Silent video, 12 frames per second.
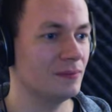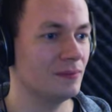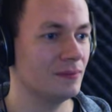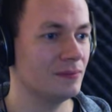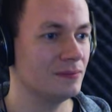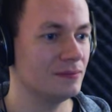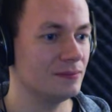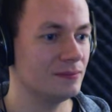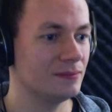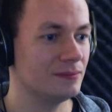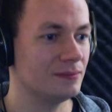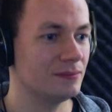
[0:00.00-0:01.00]

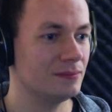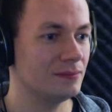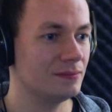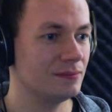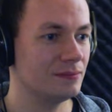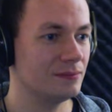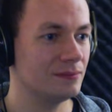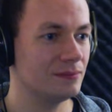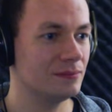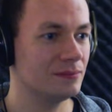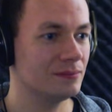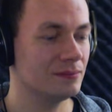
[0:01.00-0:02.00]

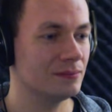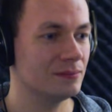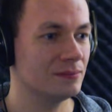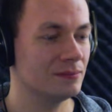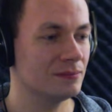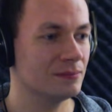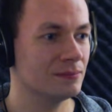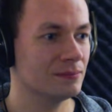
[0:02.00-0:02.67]
Nothing is said.